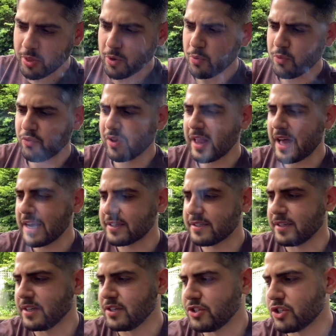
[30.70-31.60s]

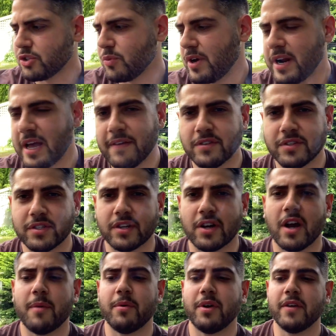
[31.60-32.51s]
relaxing, and just want to have a
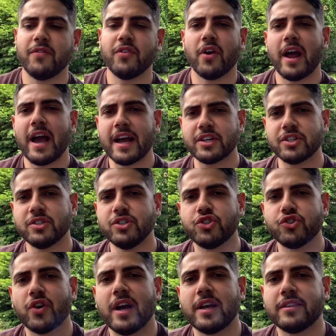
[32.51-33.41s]
cigar. But if you're actually
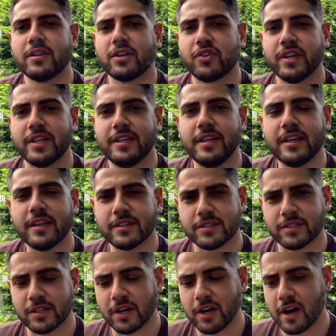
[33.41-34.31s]
trying to critique a
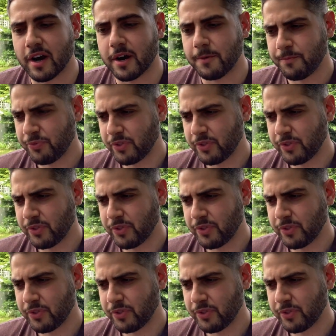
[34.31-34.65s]
cigar